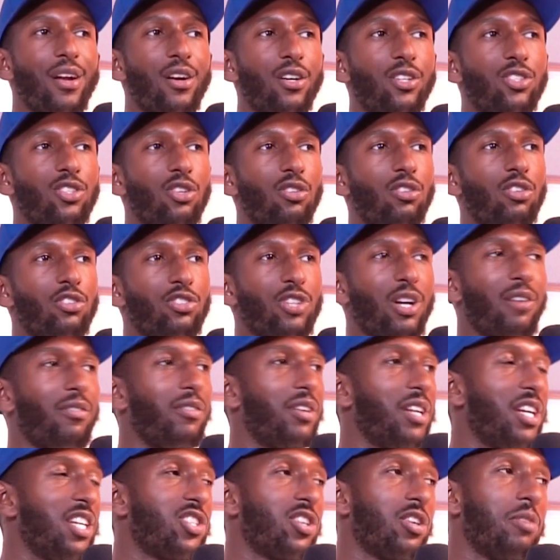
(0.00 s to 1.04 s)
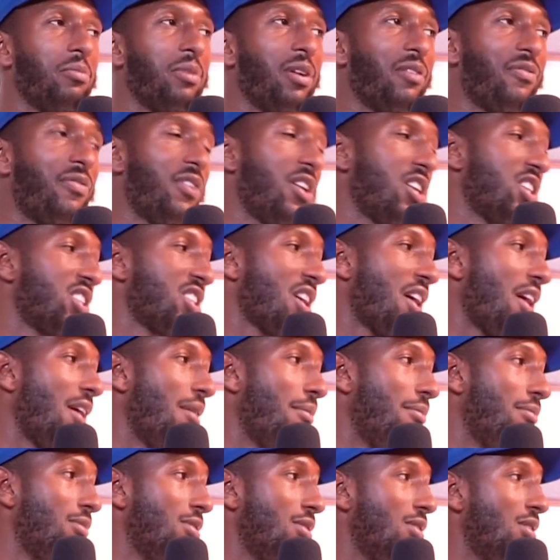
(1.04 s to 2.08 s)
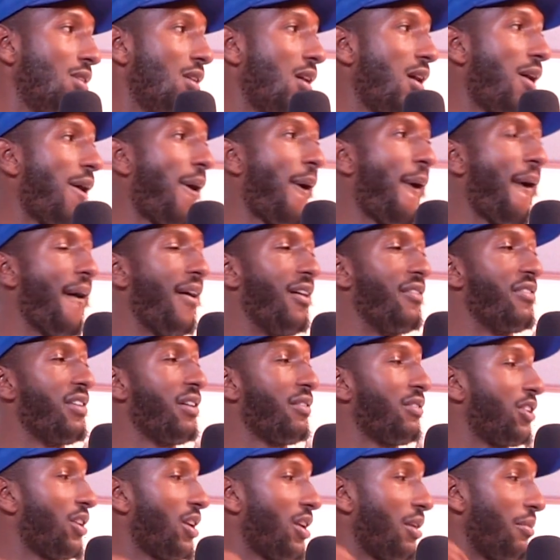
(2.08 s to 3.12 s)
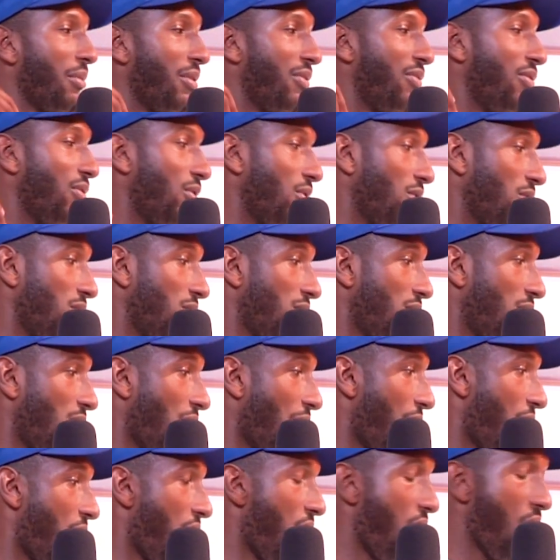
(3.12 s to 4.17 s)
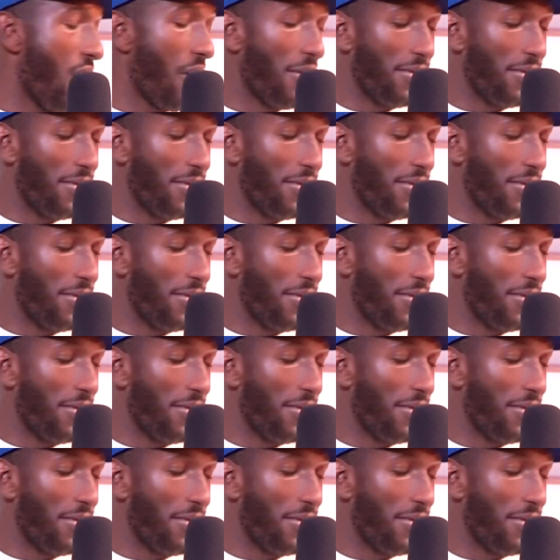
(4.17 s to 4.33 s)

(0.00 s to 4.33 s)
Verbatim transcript: Solo traveling. It's gonna be the first time. I've never done it before. Yeah.